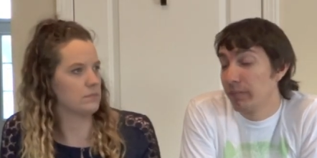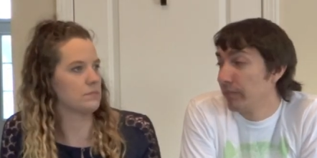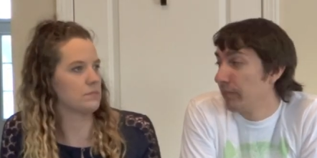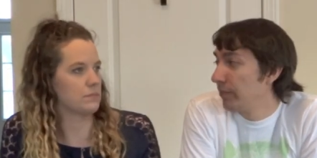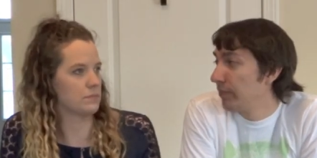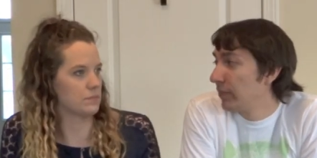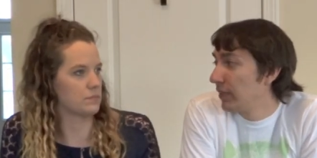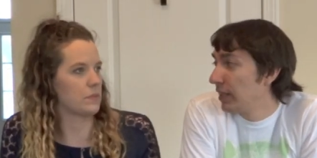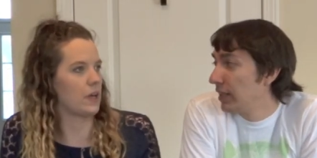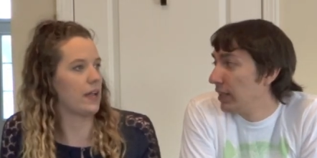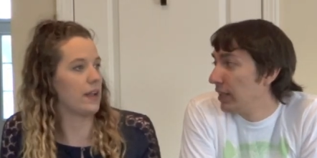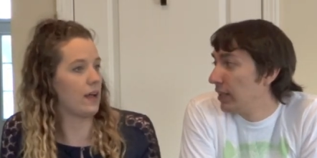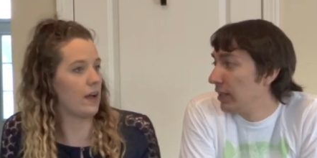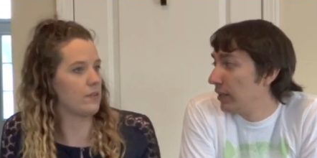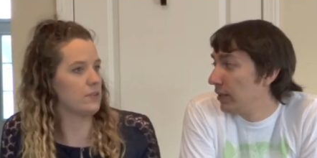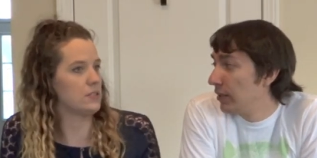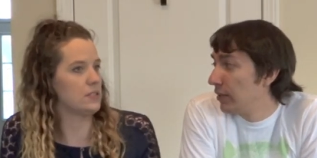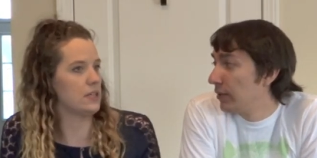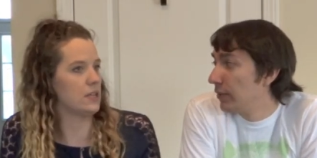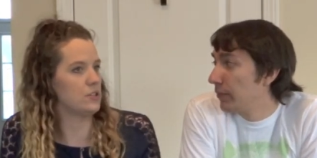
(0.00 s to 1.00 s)
Speaker 1: And
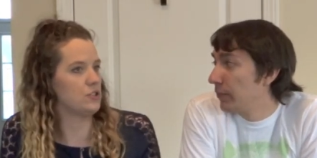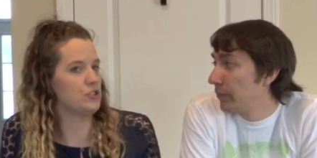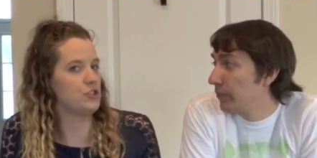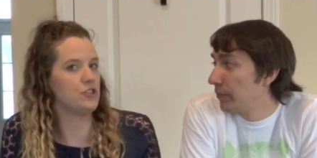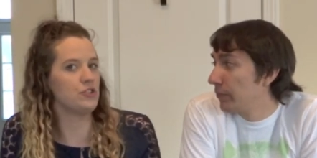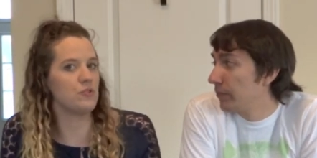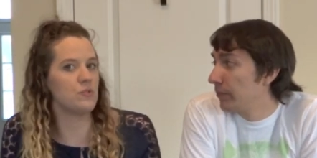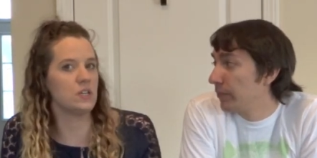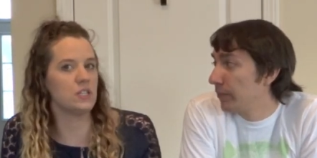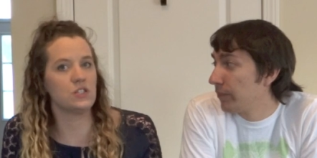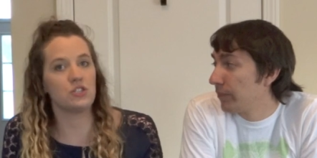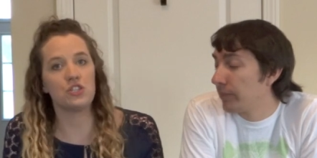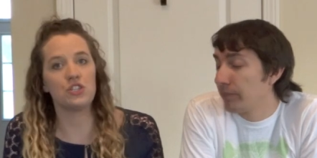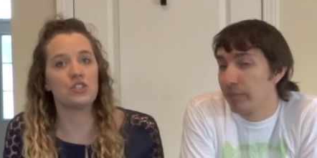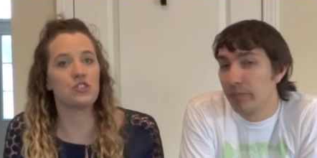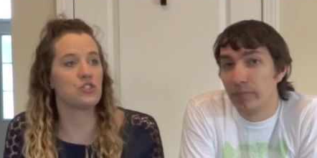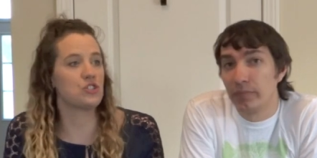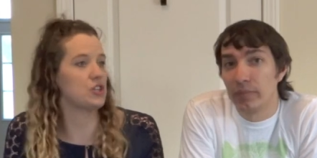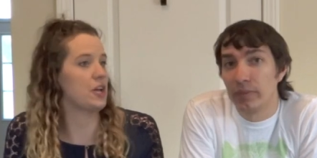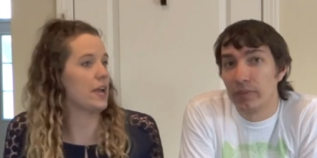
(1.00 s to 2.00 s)
I would say, too, it's
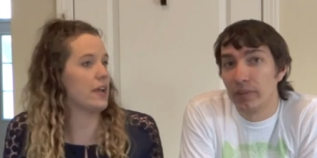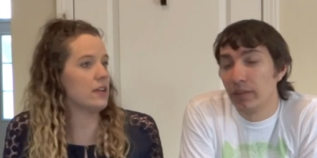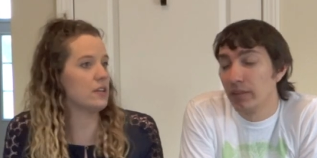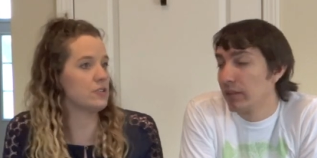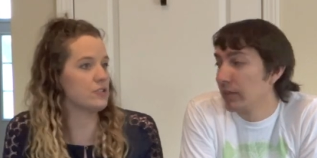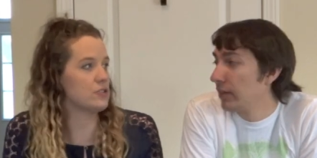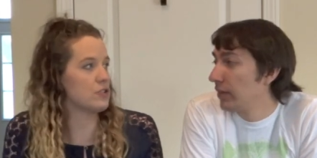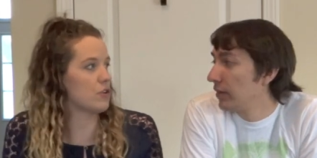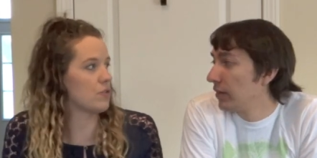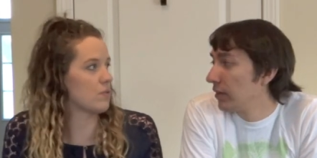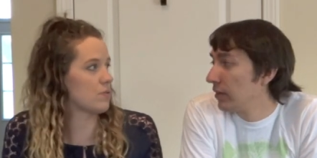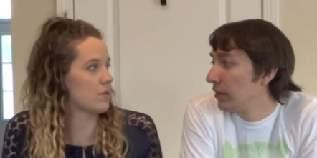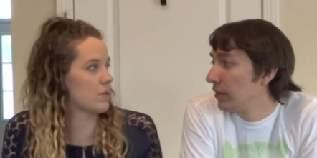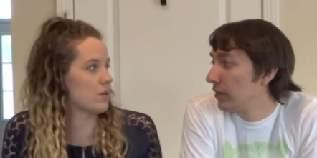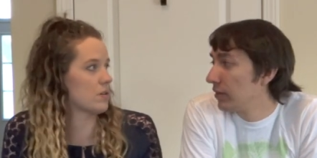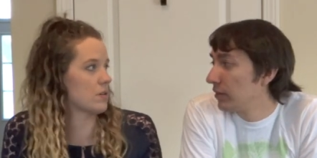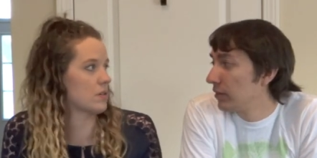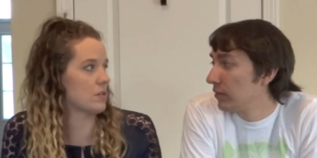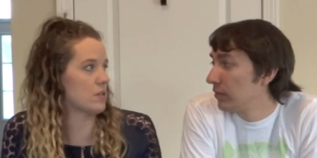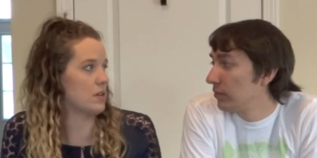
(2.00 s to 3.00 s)
just changed
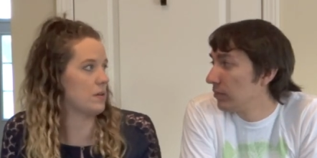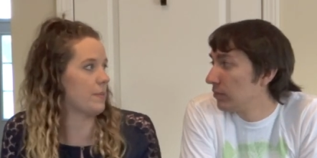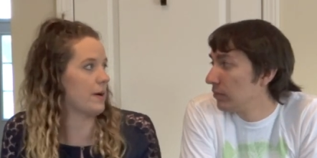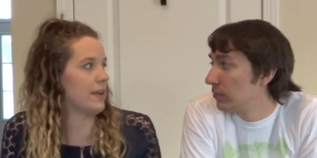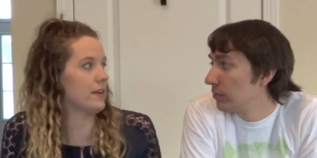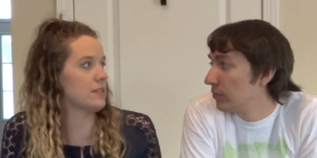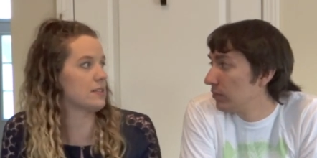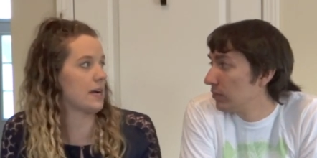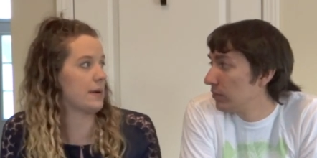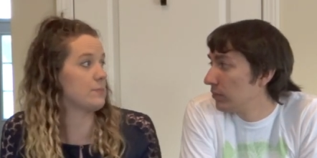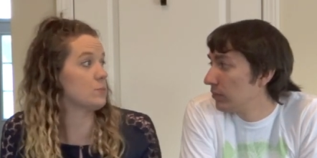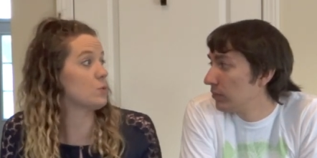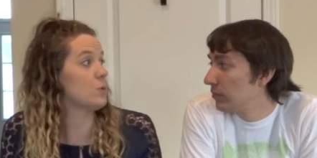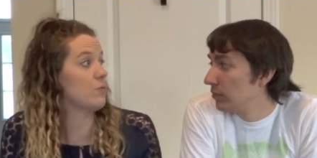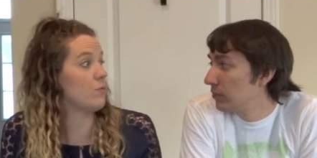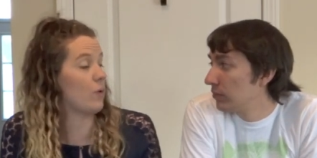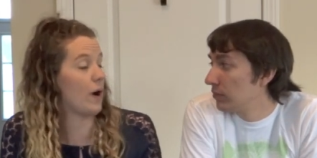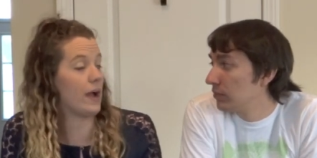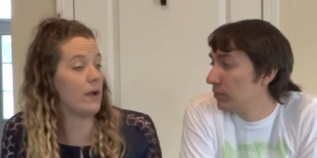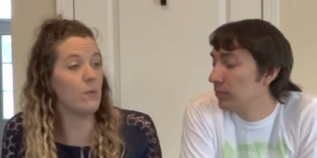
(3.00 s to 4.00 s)
over the amount of times we
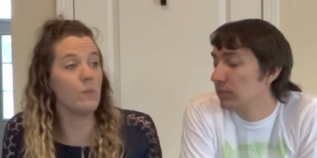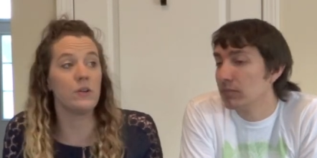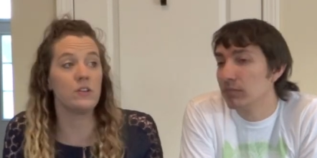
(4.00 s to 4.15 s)
went.